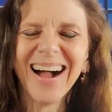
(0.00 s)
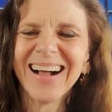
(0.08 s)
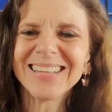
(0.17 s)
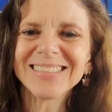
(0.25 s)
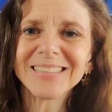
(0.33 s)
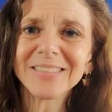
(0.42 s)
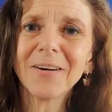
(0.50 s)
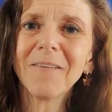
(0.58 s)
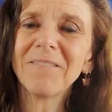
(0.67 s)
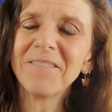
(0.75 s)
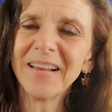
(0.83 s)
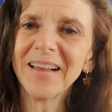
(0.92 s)
I
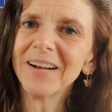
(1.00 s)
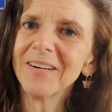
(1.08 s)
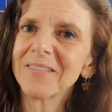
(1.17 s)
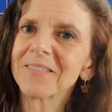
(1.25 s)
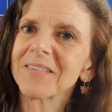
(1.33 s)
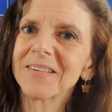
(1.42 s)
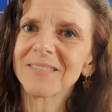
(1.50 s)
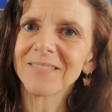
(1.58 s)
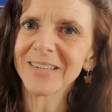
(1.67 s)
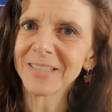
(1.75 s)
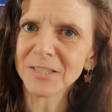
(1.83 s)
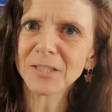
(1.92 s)
still found
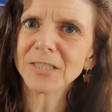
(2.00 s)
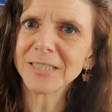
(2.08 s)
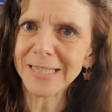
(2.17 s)
Richard